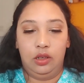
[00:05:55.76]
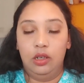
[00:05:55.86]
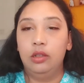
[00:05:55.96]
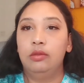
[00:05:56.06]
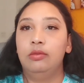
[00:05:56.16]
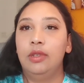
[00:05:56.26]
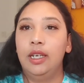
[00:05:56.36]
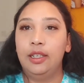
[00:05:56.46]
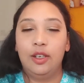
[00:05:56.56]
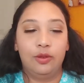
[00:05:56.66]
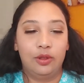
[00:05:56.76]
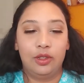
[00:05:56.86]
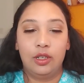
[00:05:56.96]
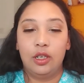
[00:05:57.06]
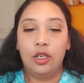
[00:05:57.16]
Oh, there it goes.
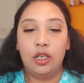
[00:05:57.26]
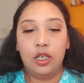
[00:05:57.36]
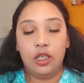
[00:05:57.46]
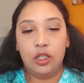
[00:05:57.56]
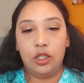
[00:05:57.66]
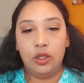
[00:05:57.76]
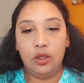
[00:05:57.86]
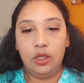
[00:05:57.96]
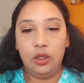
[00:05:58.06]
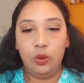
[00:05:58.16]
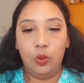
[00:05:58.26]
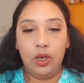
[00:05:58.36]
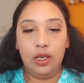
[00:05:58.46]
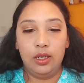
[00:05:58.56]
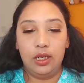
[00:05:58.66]
So this
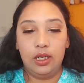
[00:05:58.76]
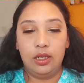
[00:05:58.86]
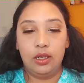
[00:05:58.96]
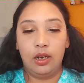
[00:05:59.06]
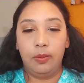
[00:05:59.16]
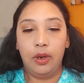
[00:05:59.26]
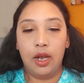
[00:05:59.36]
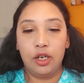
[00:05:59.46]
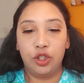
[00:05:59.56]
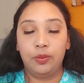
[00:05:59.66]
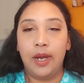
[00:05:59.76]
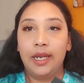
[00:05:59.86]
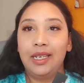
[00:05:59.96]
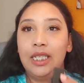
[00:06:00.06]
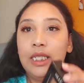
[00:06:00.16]
one is a blush
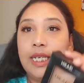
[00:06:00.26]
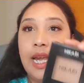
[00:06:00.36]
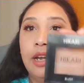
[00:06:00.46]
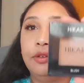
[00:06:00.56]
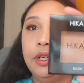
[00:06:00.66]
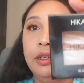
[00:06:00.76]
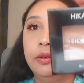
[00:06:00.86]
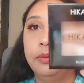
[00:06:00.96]
by Hikari.